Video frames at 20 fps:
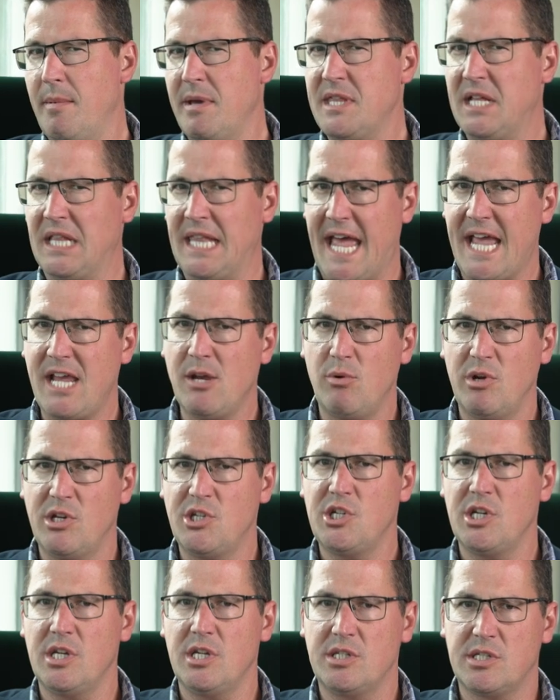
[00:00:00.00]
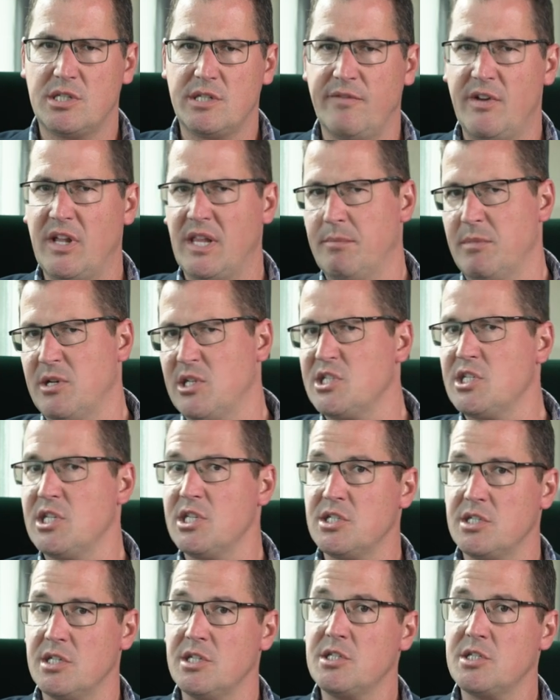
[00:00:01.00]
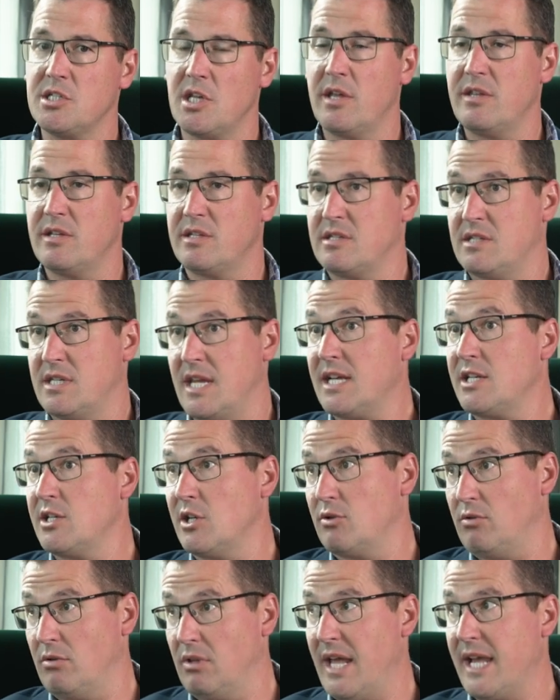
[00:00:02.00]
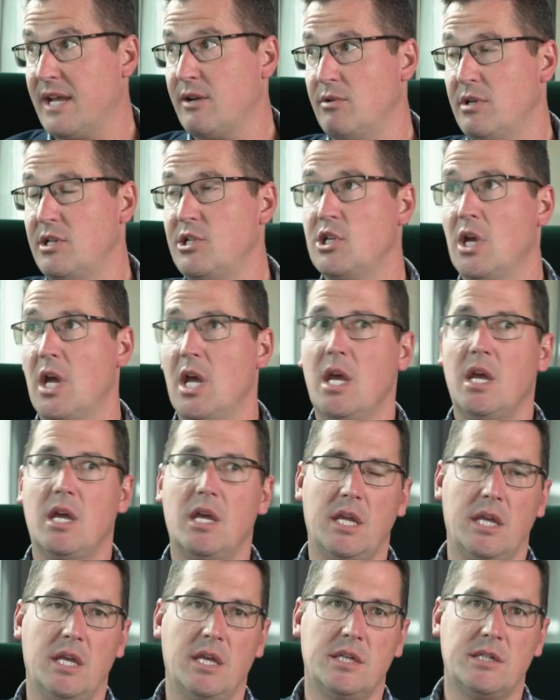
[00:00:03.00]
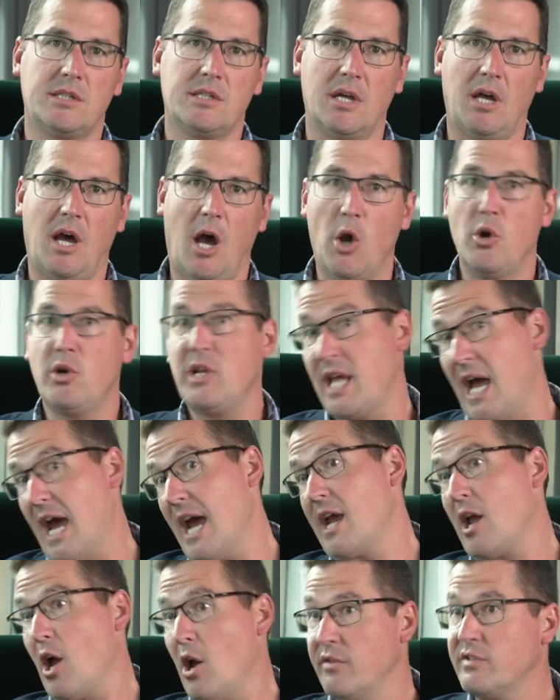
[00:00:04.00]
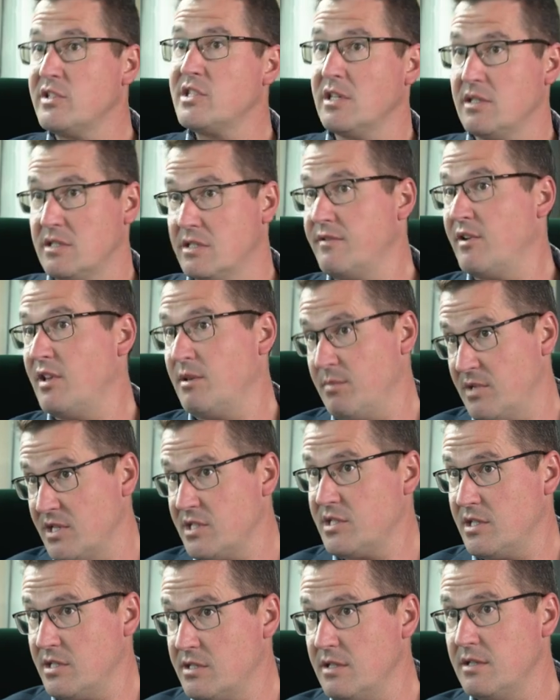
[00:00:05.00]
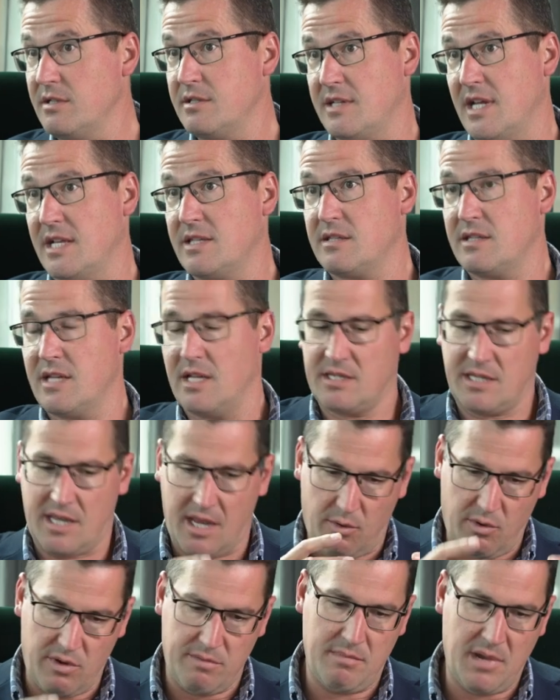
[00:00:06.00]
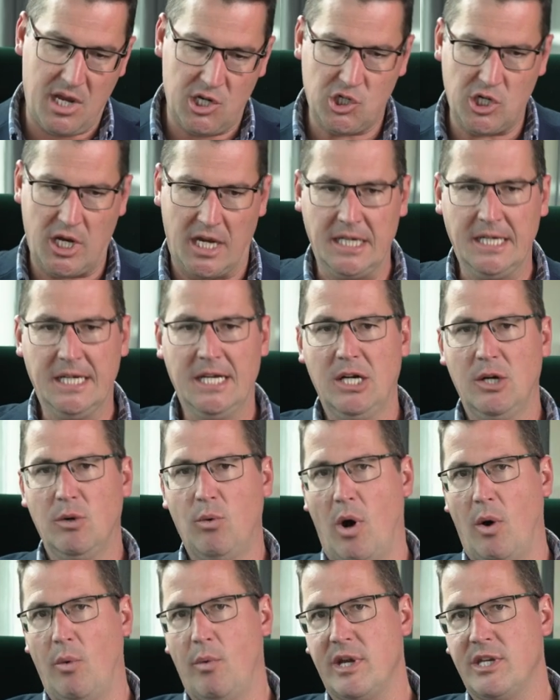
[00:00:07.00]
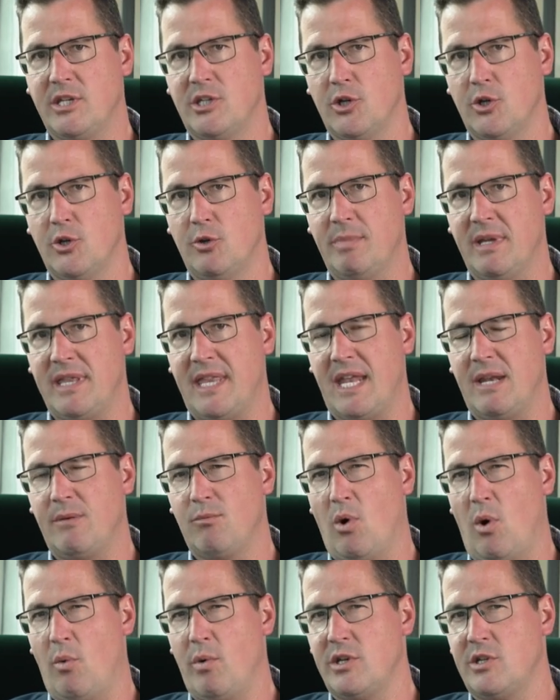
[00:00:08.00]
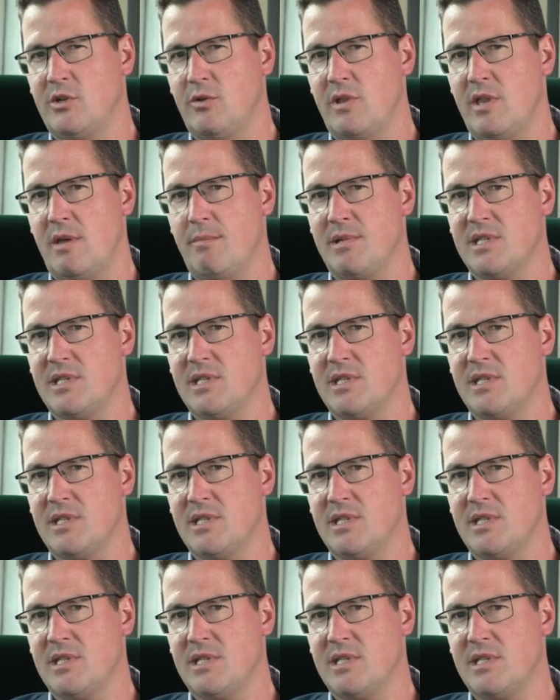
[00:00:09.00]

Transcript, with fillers: mean, the language is development assistance. So the okay. technical language is ODA, overseas development assistance. That's okay. that's how we measure what we do. But then what we do in the